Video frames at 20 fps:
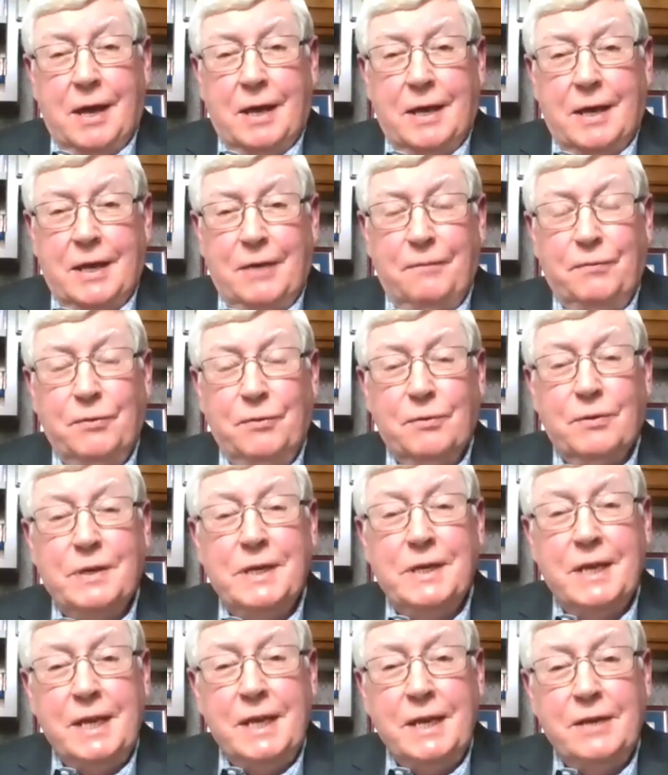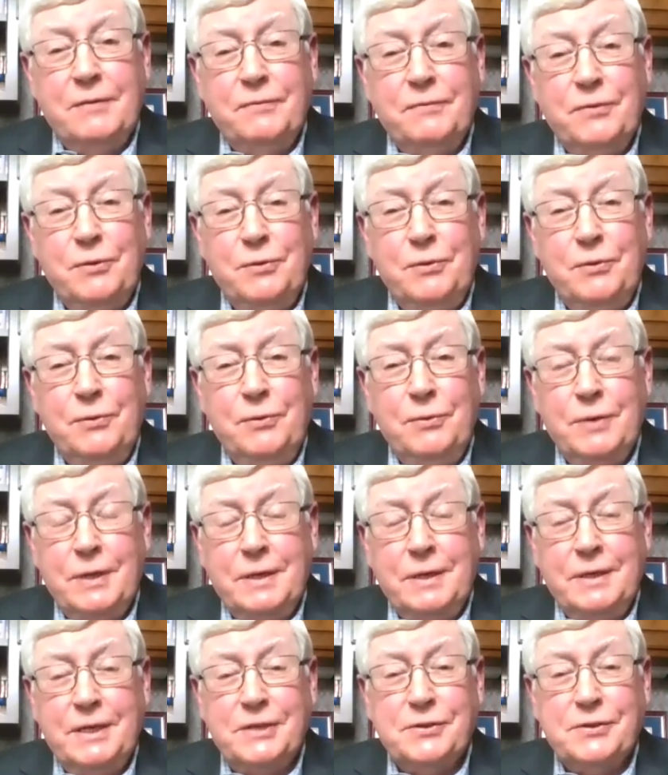if you're in need of new
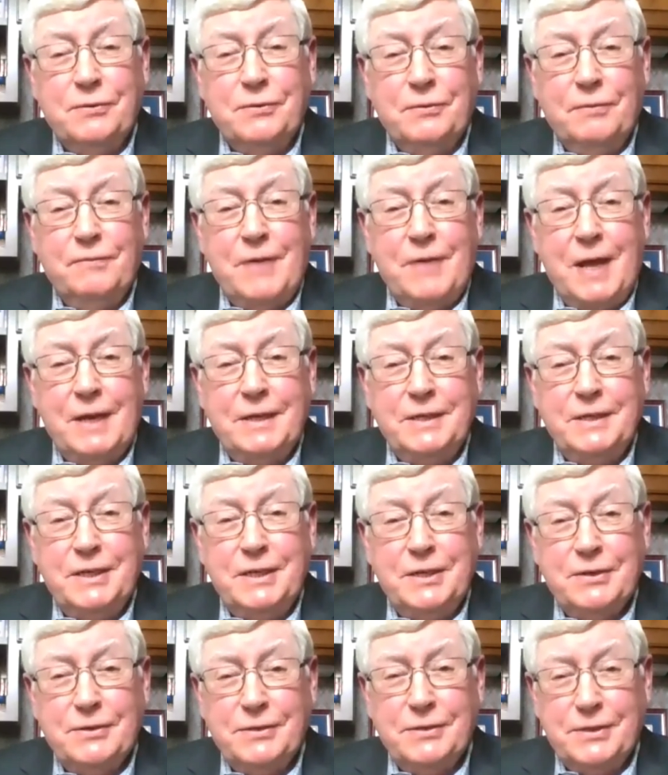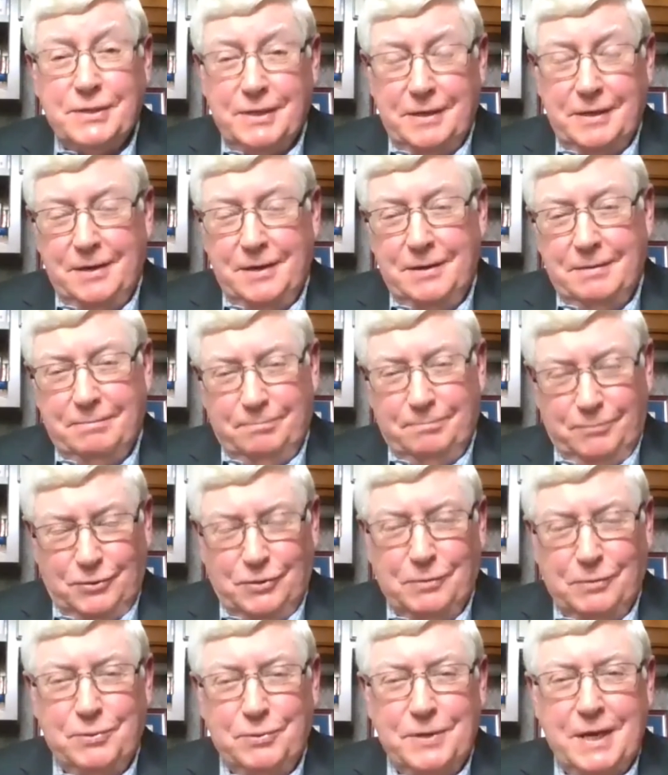and additional volunteers, you
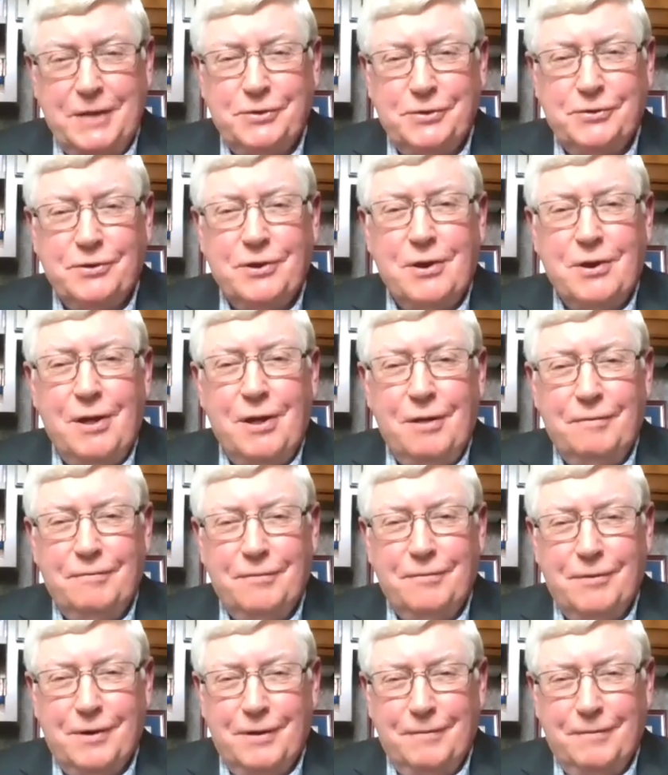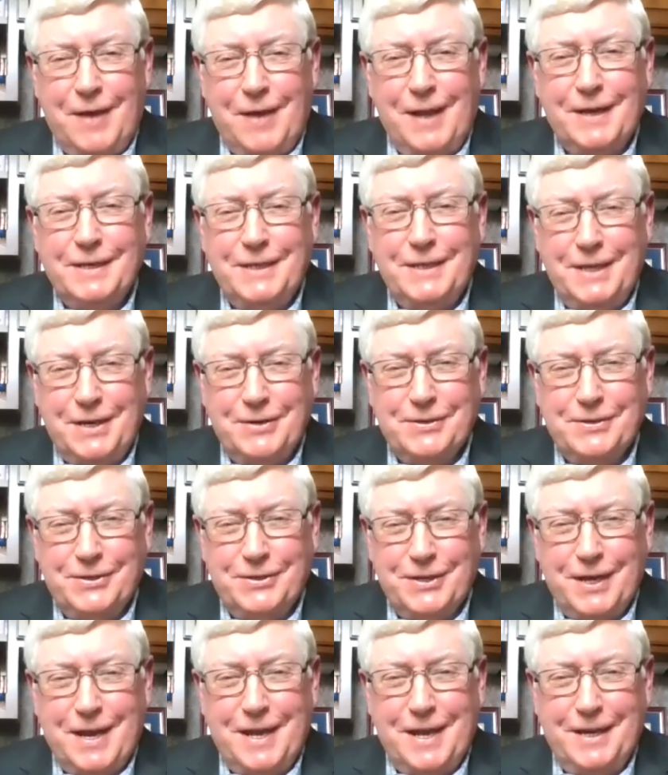can put out your call for volunteers
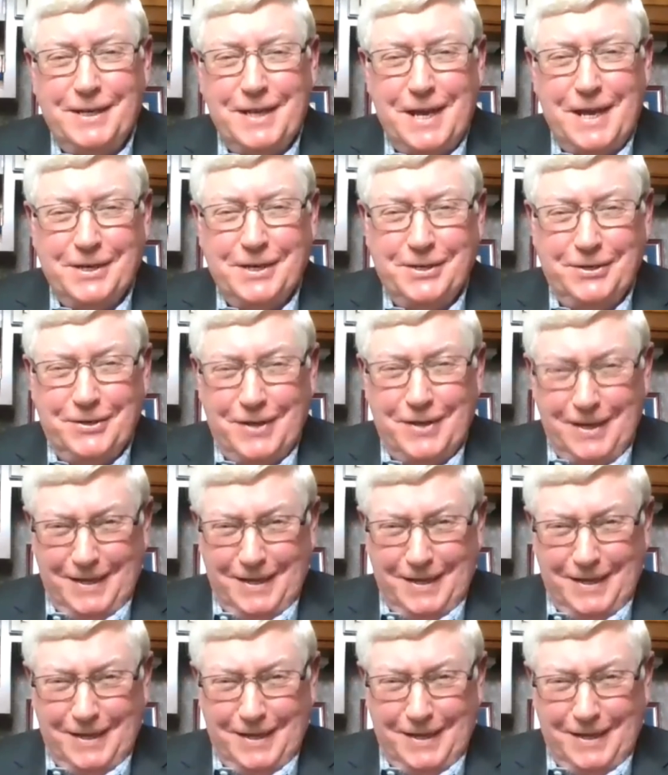to contact you.